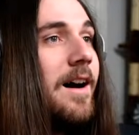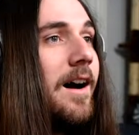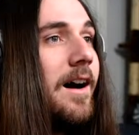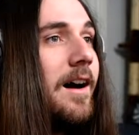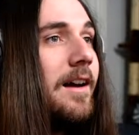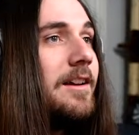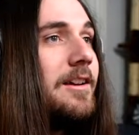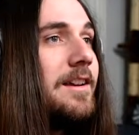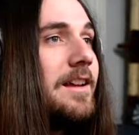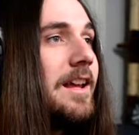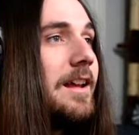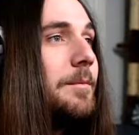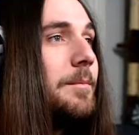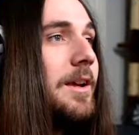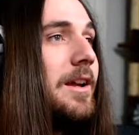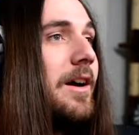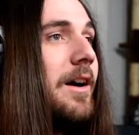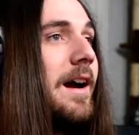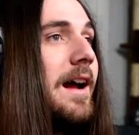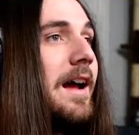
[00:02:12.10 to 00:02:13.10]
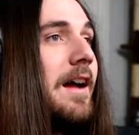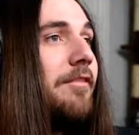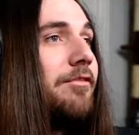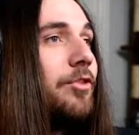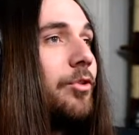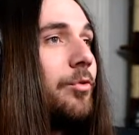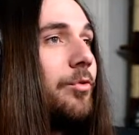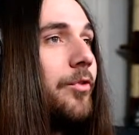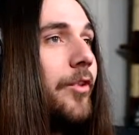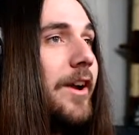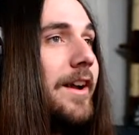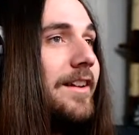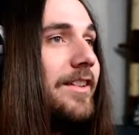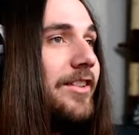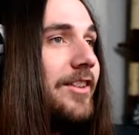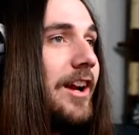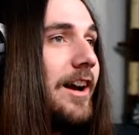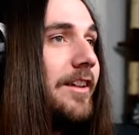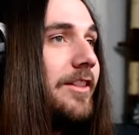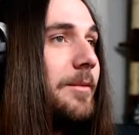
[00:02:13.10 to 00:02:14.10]
Are you kidding me? I have to
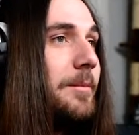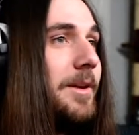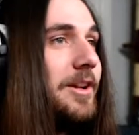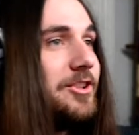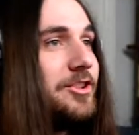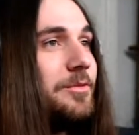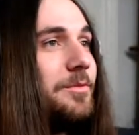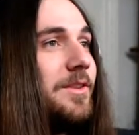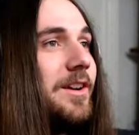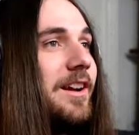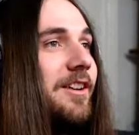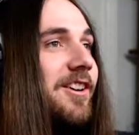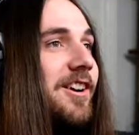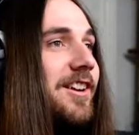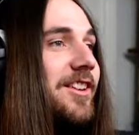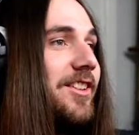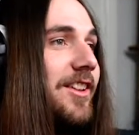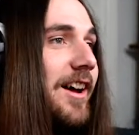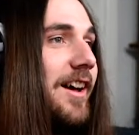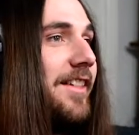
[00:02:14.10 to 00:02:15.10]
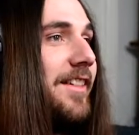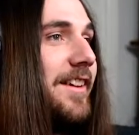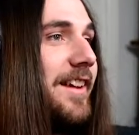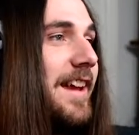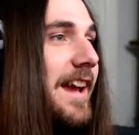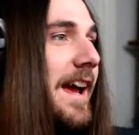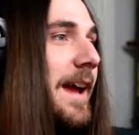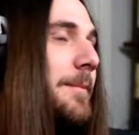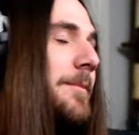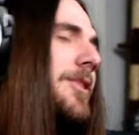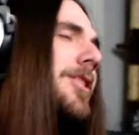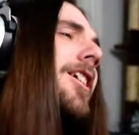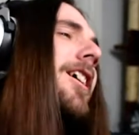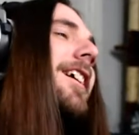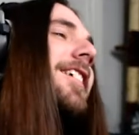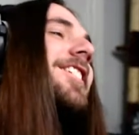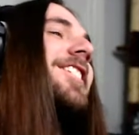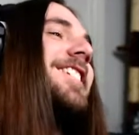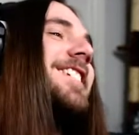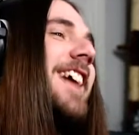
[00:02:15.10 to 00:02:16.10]
restart the mission when I restart the game.
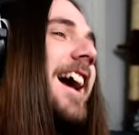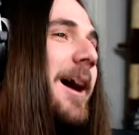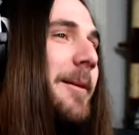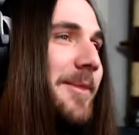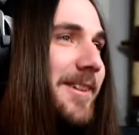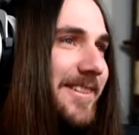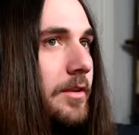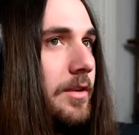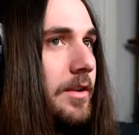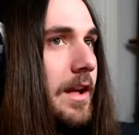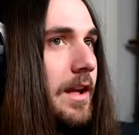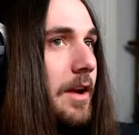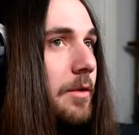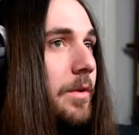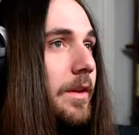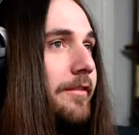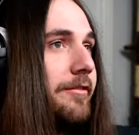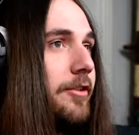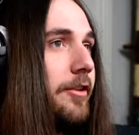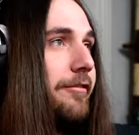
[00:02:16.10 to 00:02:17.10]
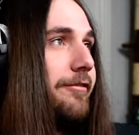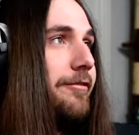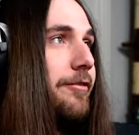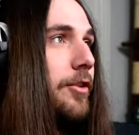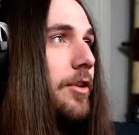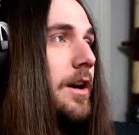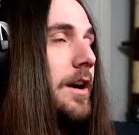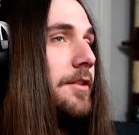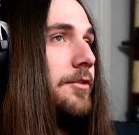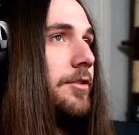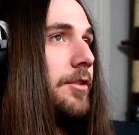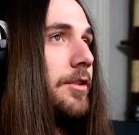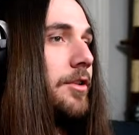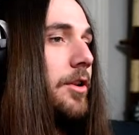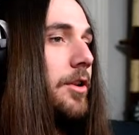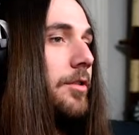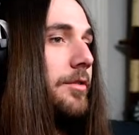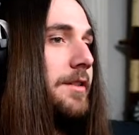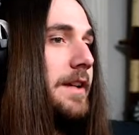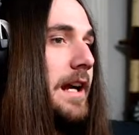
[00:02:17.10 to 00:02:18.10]
God damn it. Okay, well I've got 400
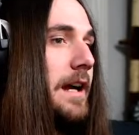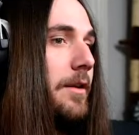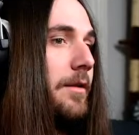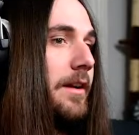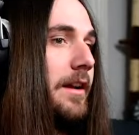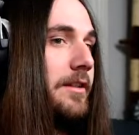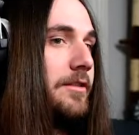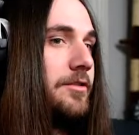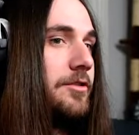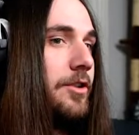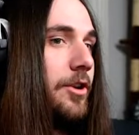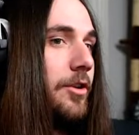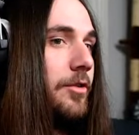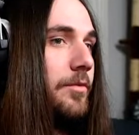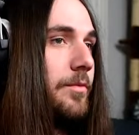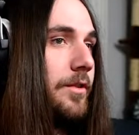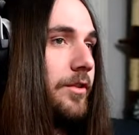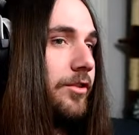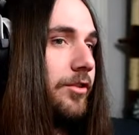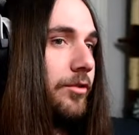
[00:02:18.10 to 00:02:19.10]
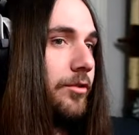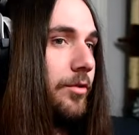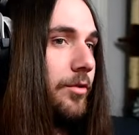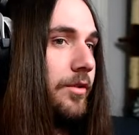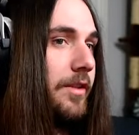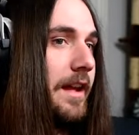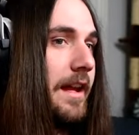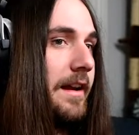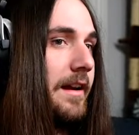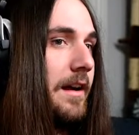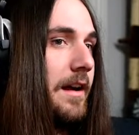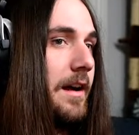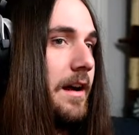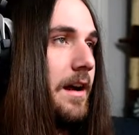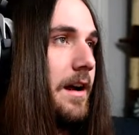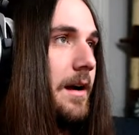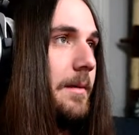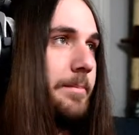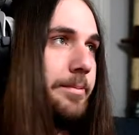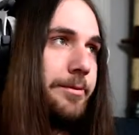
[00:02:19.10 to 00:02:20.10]
gold now and I don't want to screw that
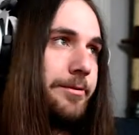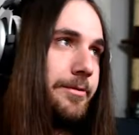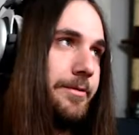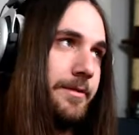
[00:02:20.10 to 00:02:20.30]
up.